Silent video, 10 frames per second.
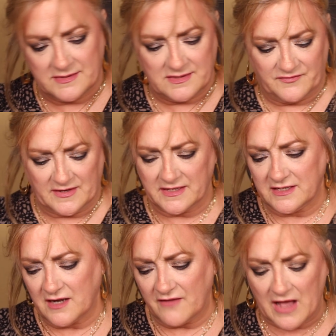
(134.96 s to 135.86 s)
See if I can get
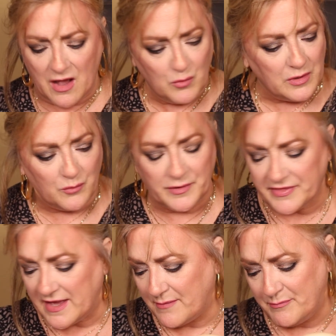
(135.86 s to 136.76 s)
it off. I went with
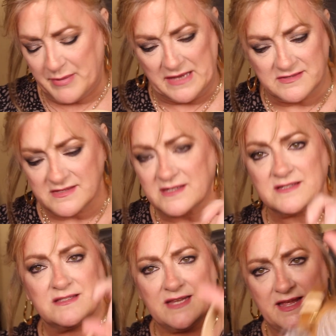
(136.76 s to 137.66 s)
a basic
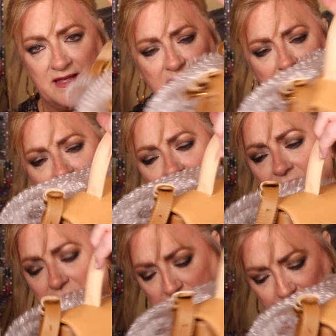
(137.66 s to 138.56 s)
tan
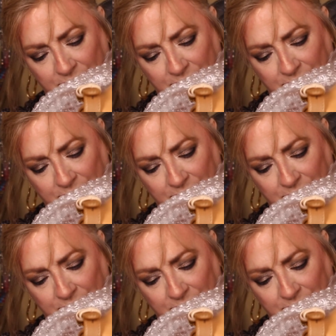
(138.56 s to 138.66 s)
color